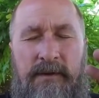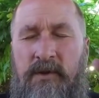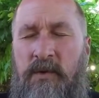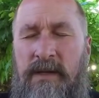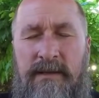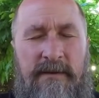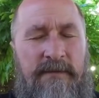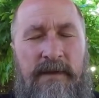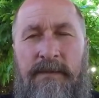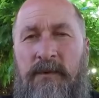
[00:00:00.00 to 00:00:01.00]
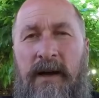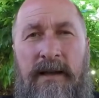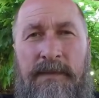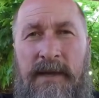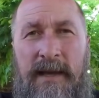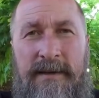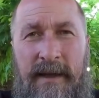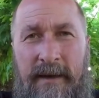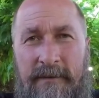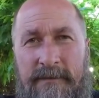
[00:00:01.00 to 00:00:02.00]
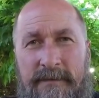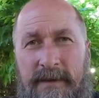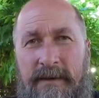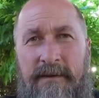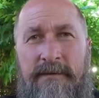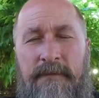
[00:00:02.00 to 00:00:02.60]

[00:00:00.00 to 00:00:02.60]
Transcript: twisted, flipped right upside down. You know,